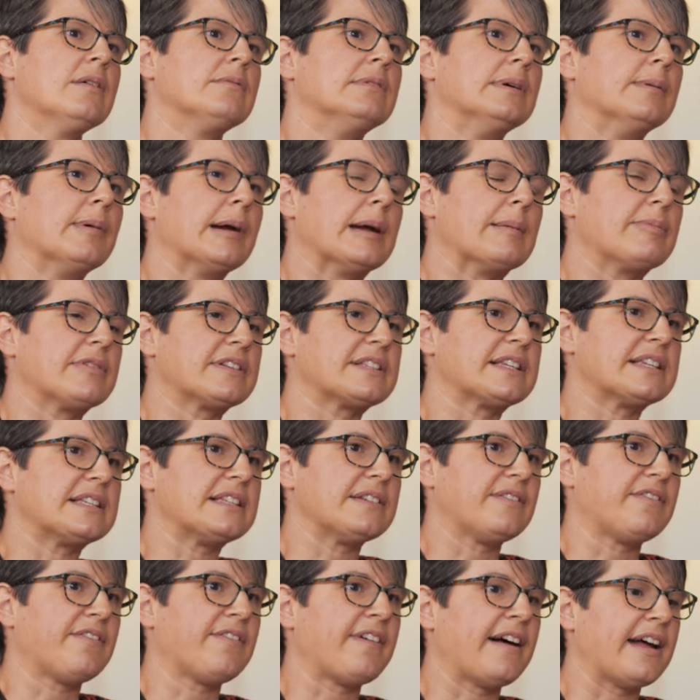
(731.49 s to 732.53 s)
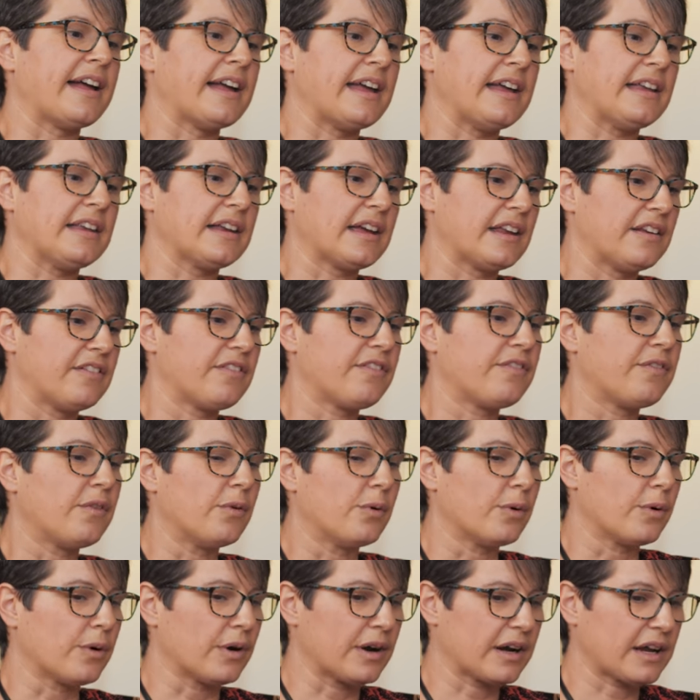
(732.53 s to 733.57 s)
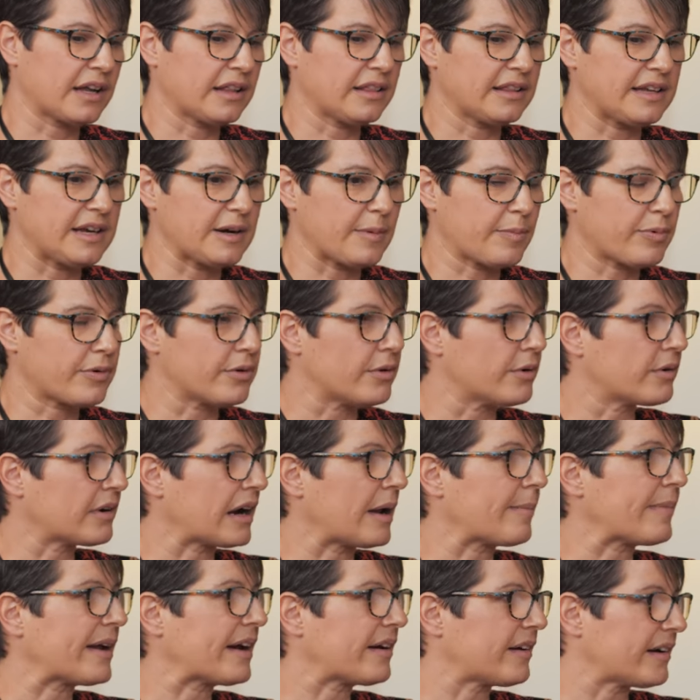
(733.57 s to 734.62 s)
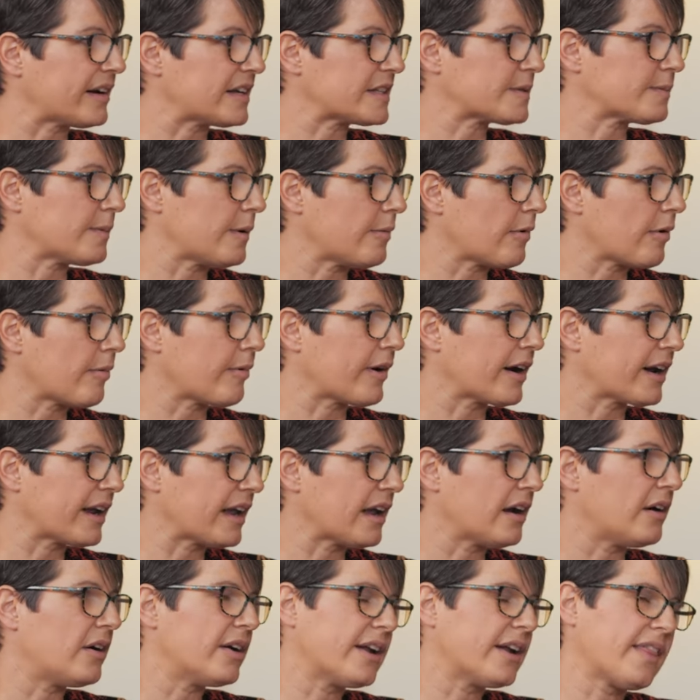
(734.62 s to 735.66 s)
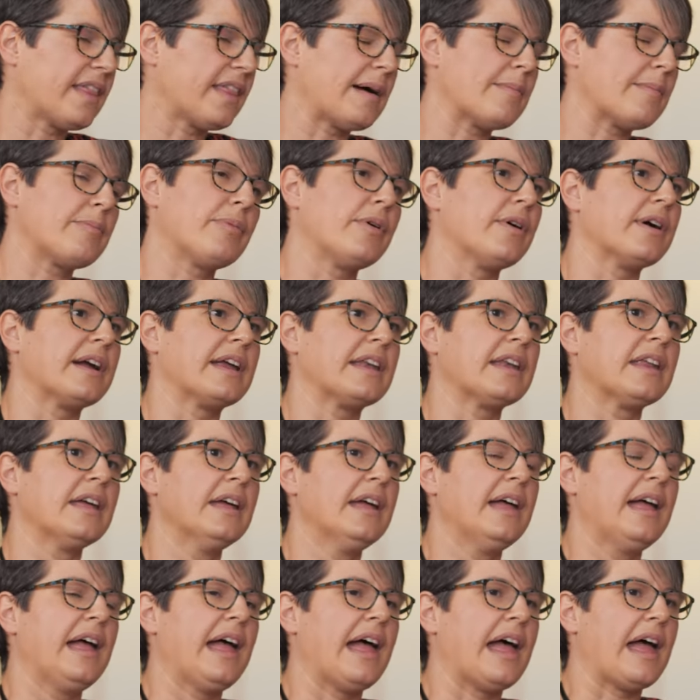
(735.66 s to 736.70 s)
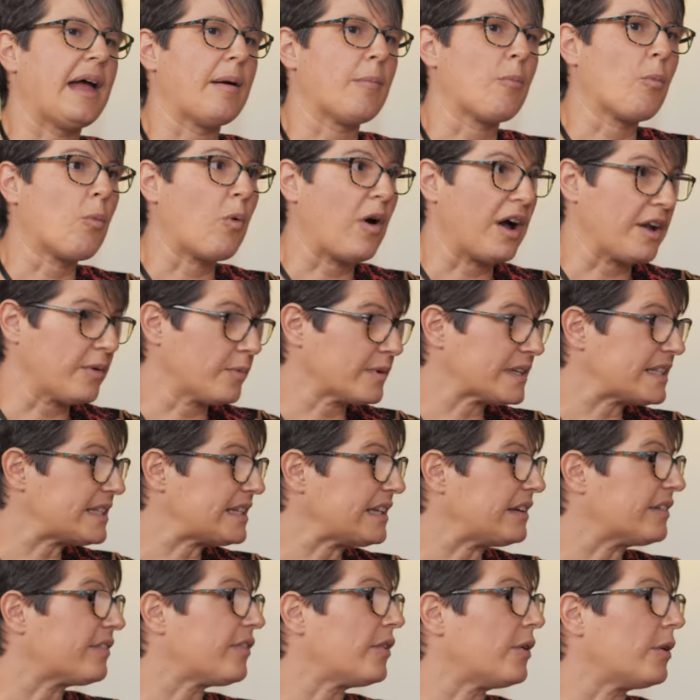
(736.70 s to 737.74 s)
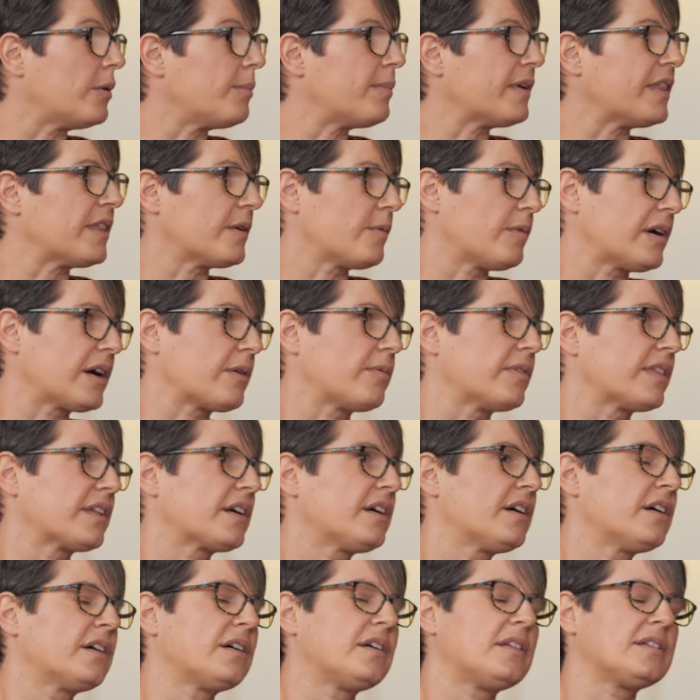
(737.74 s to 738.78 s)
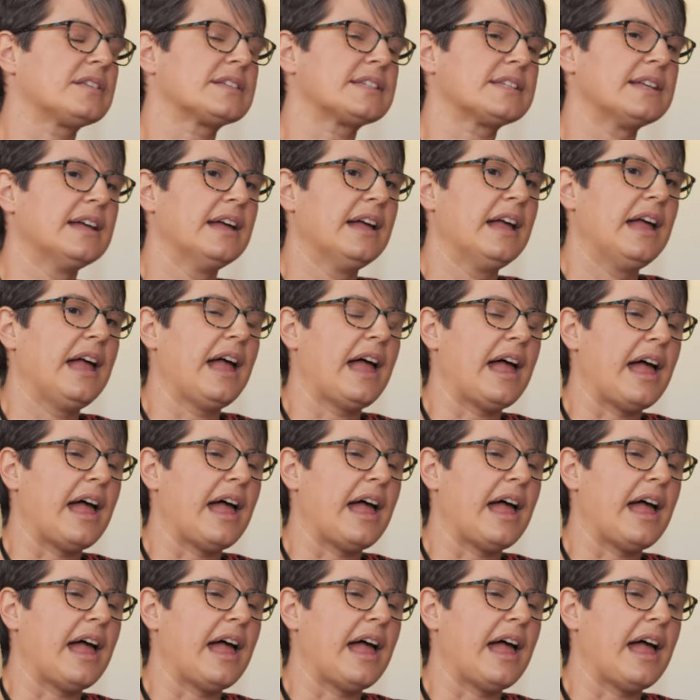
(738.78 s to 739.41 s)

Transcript: We were able to define kind of four clear program areas we were working on at that point. Mm. Um, one was Seed of Hope and the work with girls, mm.